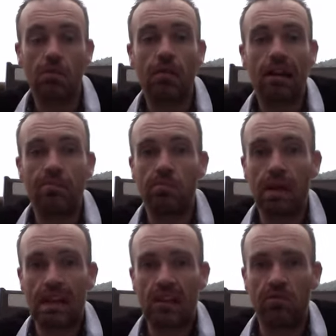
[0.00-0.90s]
why I haven't
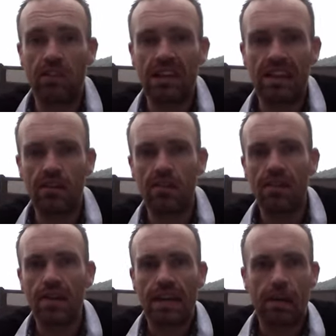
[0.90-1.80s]
made a video
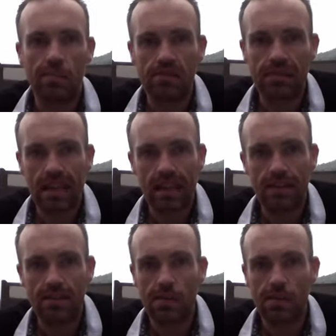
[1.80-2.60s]
couple of days.